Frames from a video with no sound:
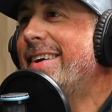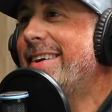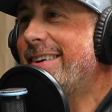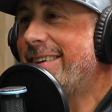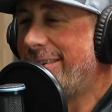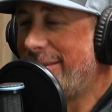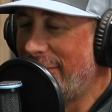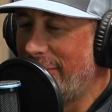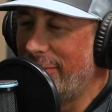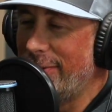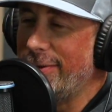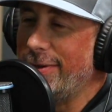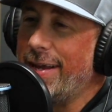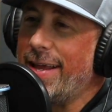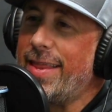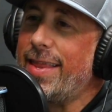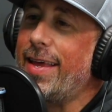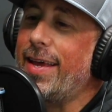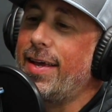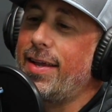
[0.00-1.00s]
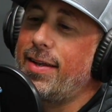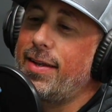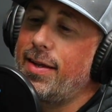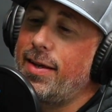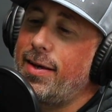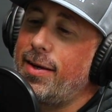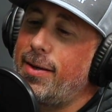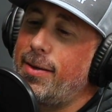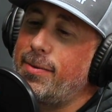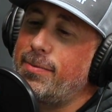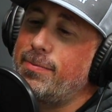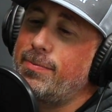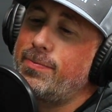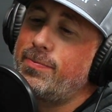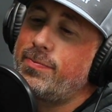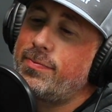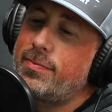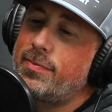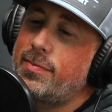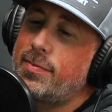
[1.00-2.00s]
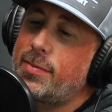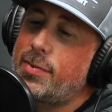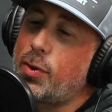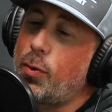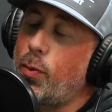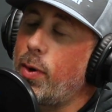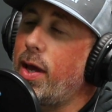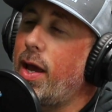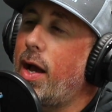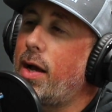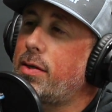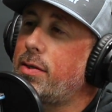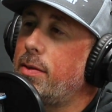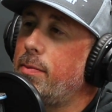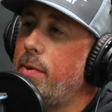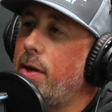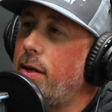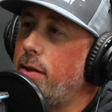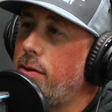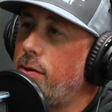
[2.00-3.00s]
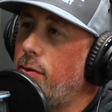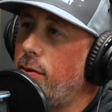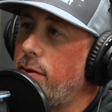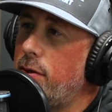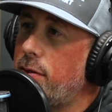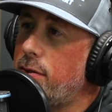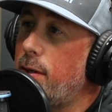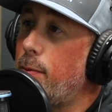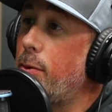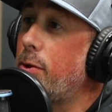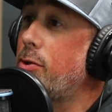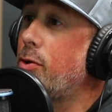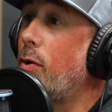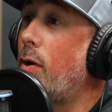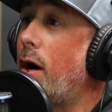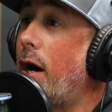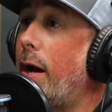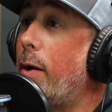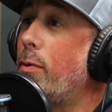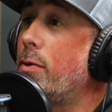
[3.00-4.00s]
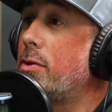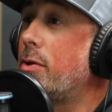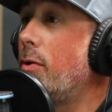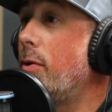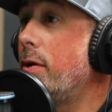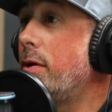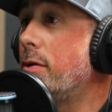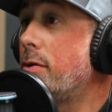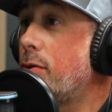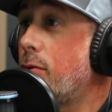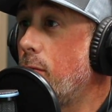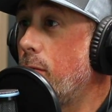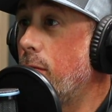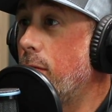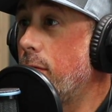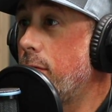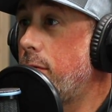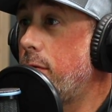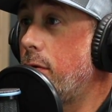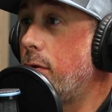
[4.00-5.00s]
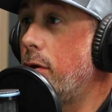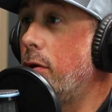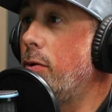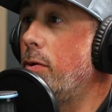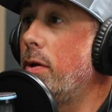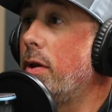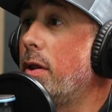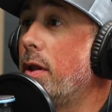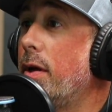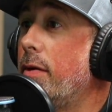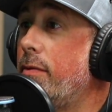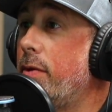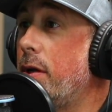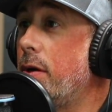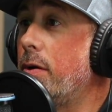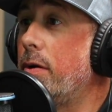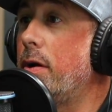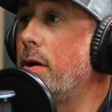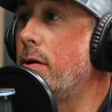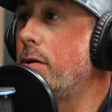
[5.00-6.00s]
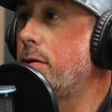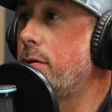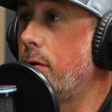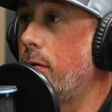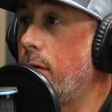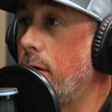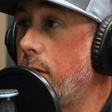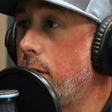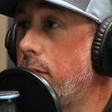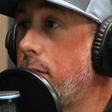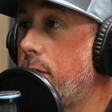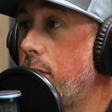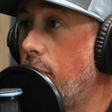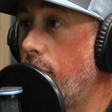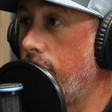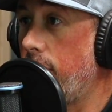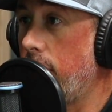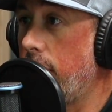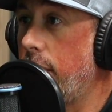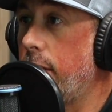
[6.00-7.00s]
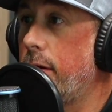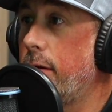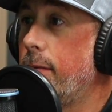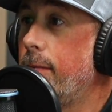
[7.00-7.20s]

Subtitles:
cool. And then, so we actually met during the summer. So I was going to school. So you lived here in Arizona in Snowflake,